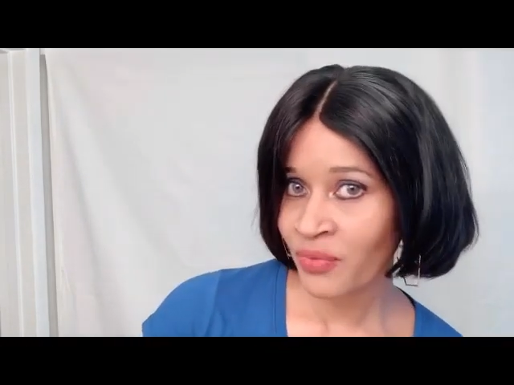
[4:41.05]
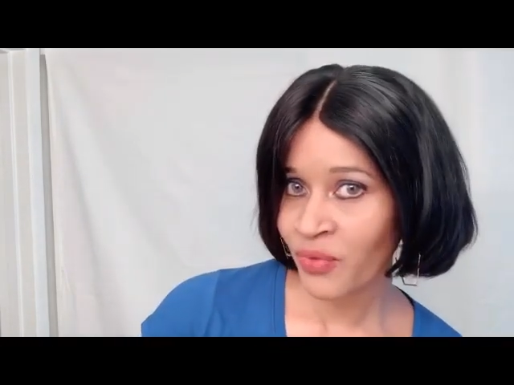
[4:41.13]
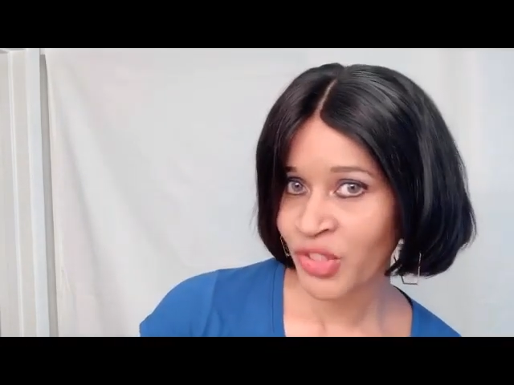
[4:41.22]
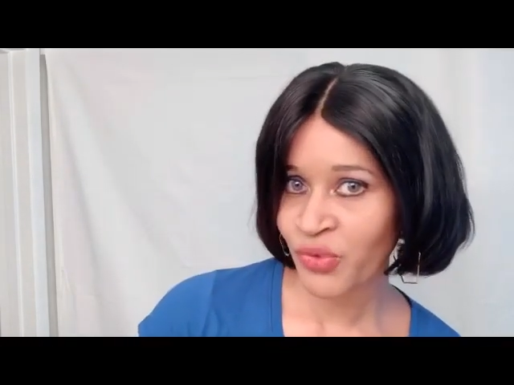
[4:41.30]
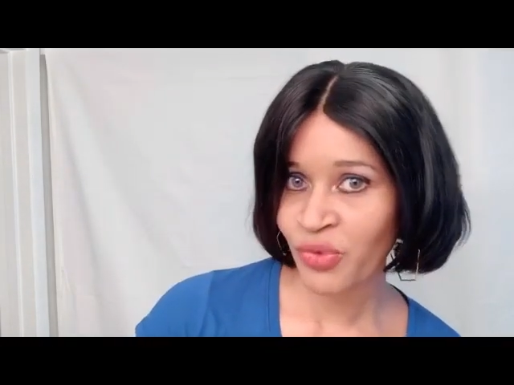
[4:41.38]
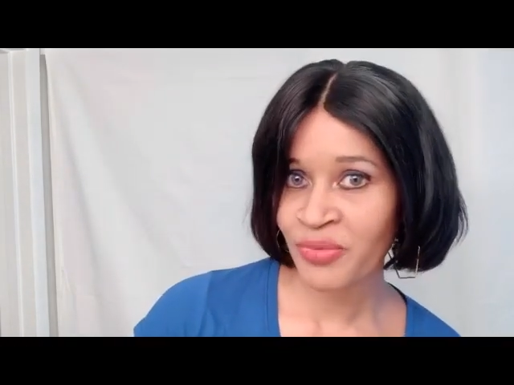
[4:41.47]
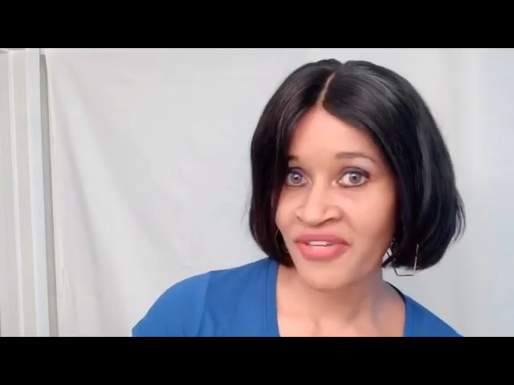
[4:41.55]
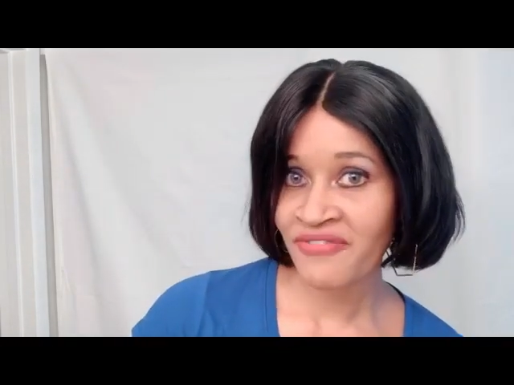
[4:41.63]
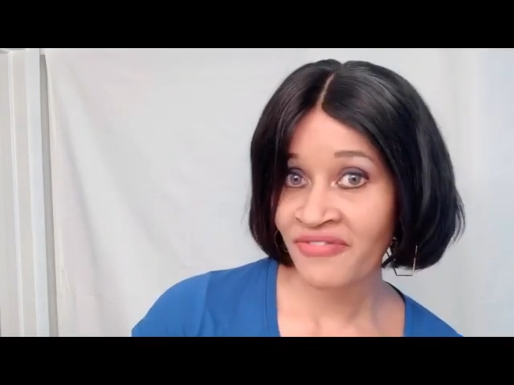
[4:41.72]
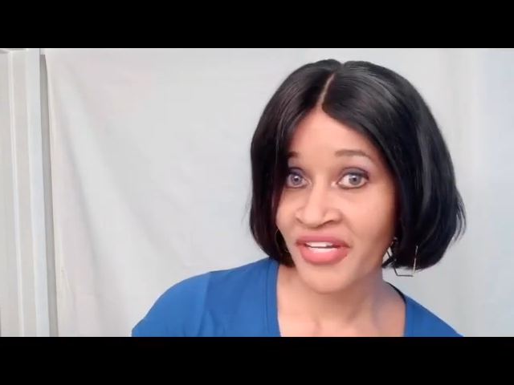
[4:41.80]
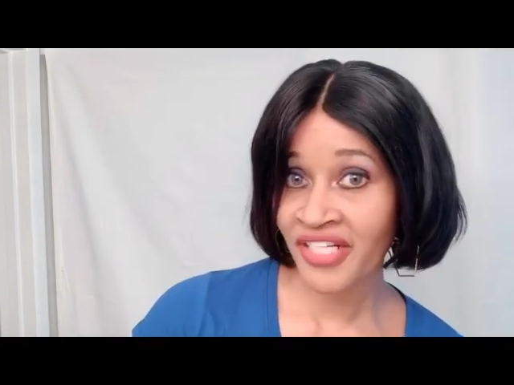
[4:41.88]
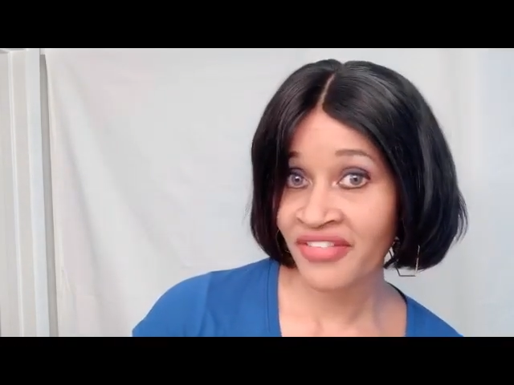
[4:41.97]
which will be
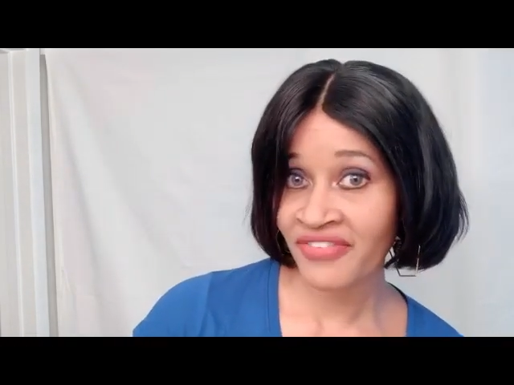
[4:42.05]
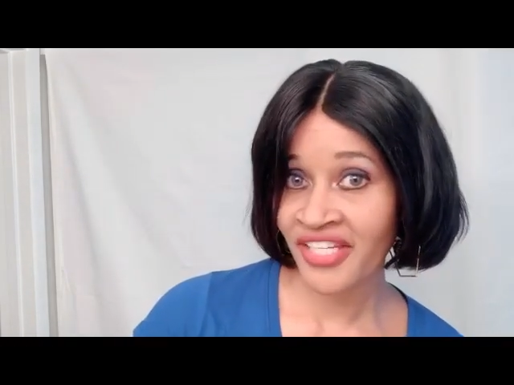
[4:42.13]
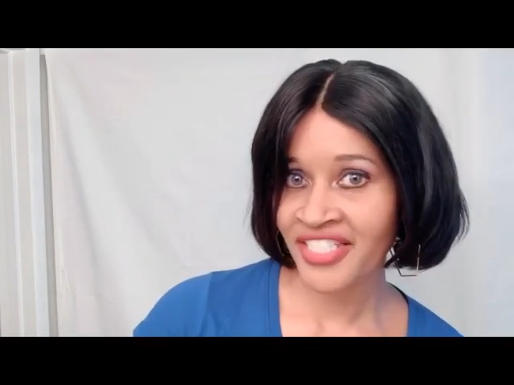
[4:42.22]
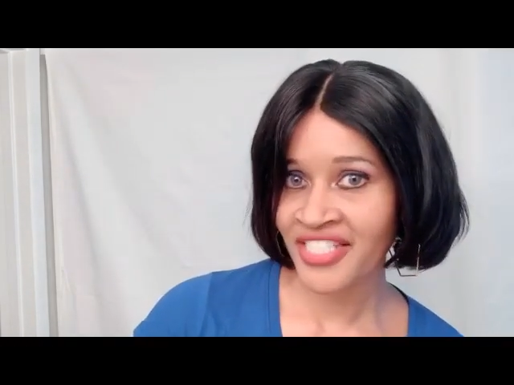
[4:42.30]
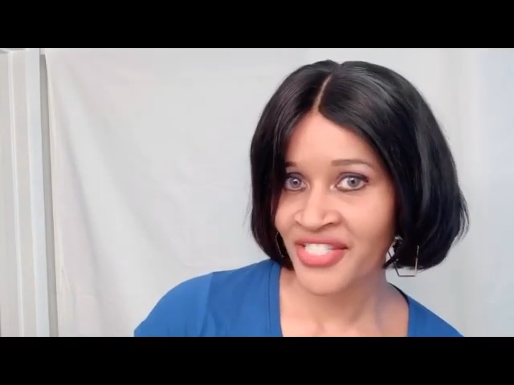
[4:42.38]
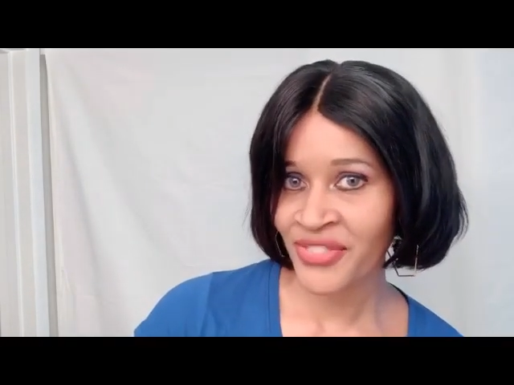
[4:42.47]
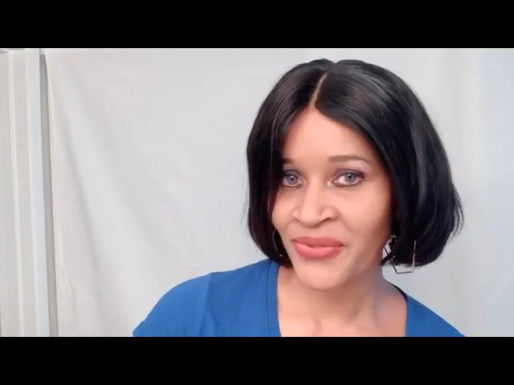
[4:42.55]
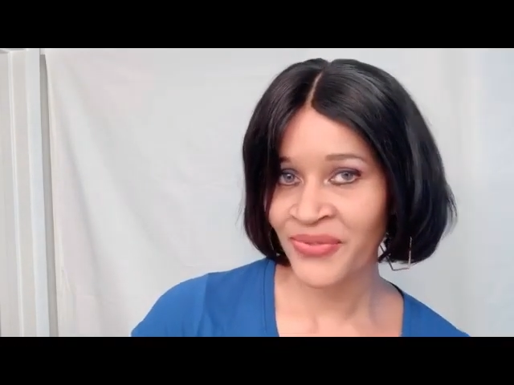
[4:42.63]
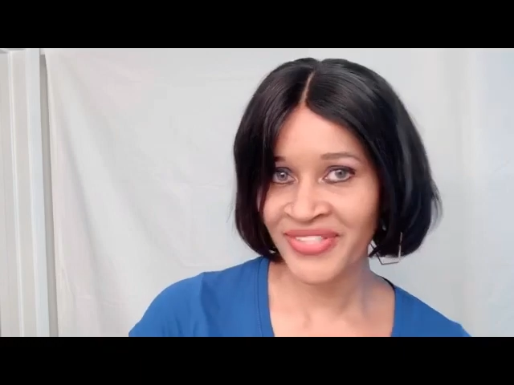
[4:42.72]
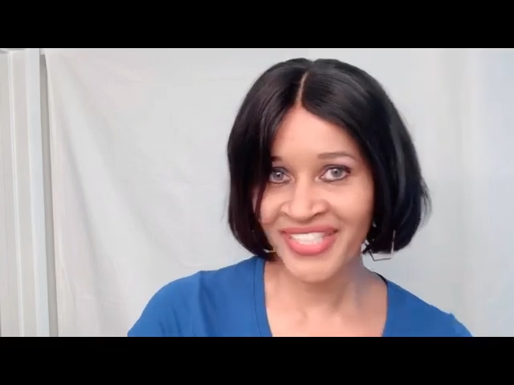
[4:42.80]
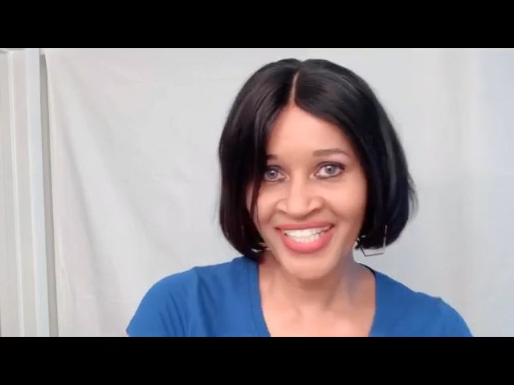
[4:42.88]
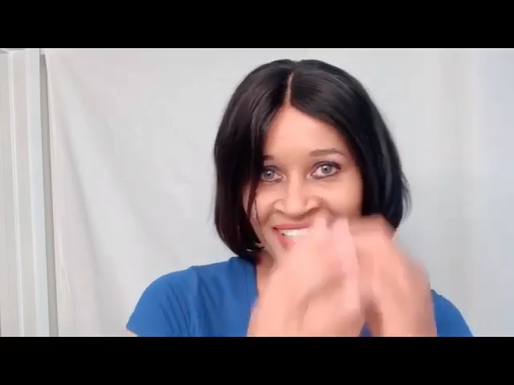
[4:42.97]
very, very
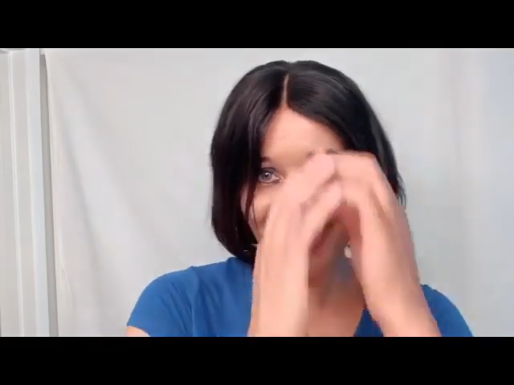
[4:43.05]
soon,